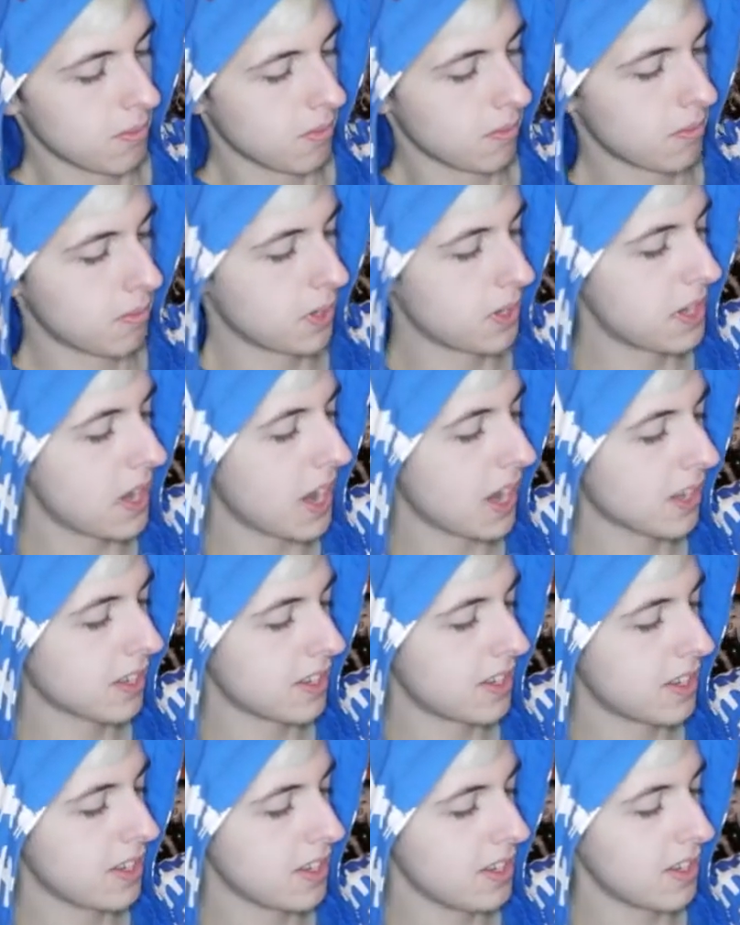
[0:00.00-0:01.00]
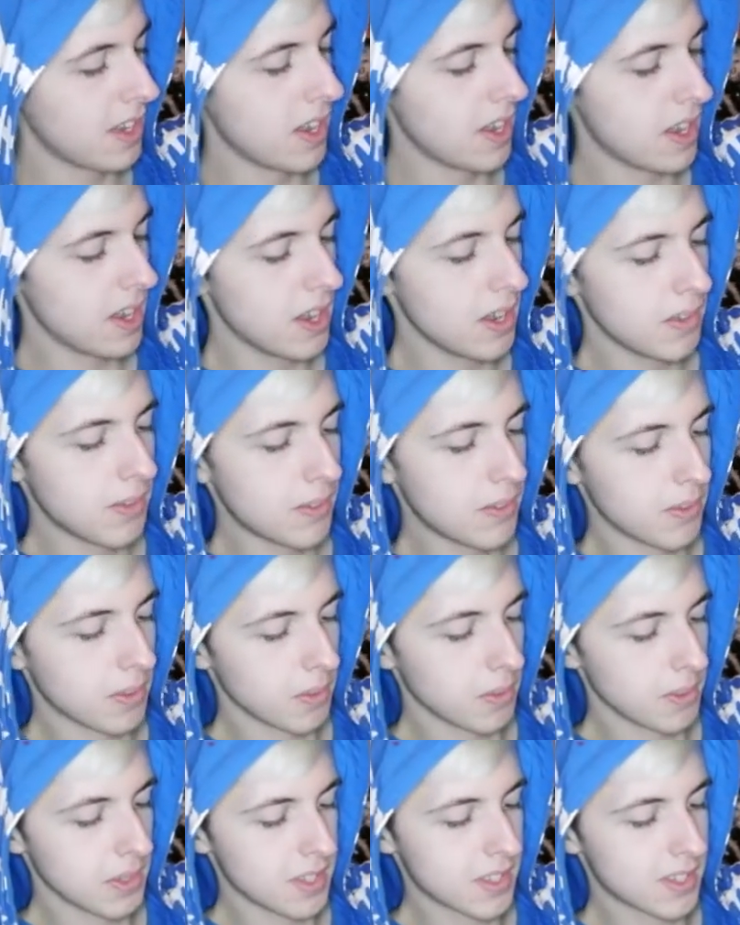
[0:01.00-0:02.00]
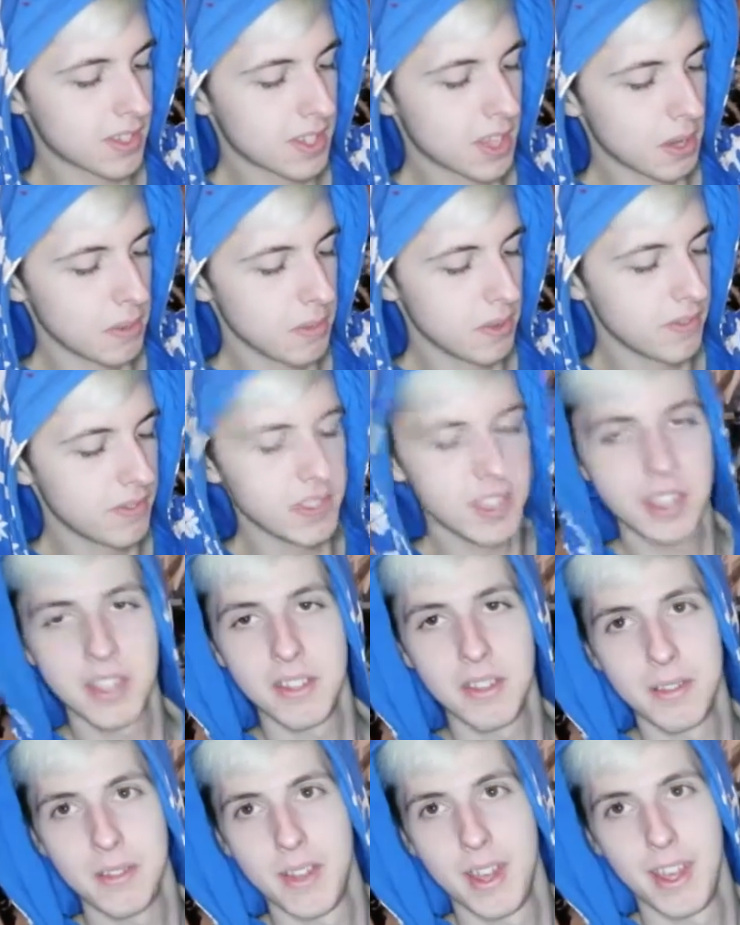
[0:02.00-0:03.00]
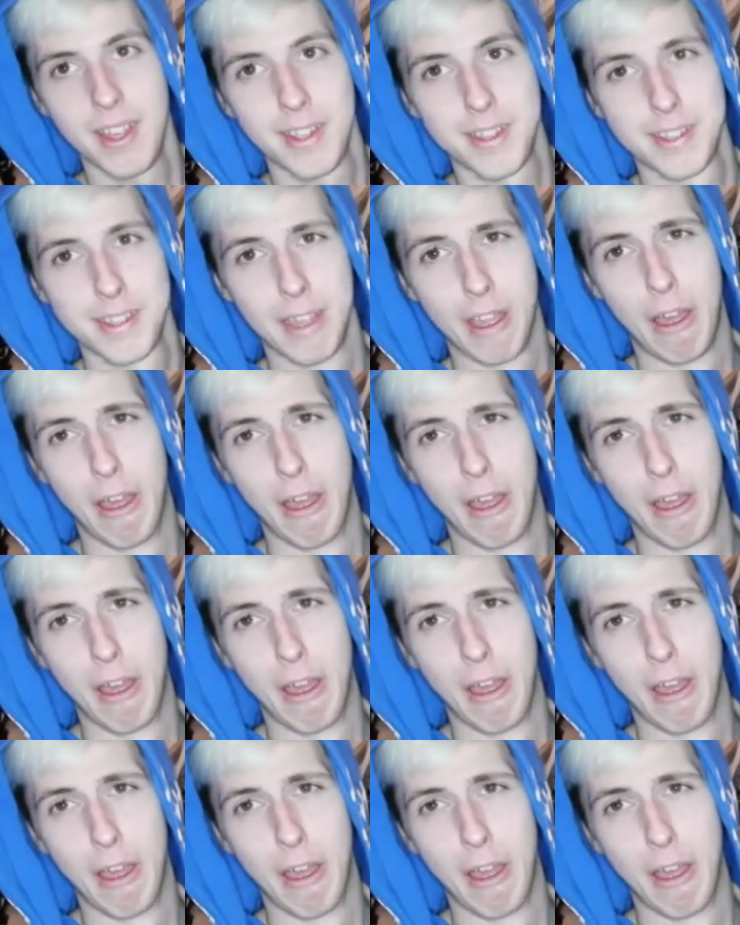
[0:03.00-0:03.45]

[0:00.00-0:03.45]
Protecting Earth from the scum of the universe.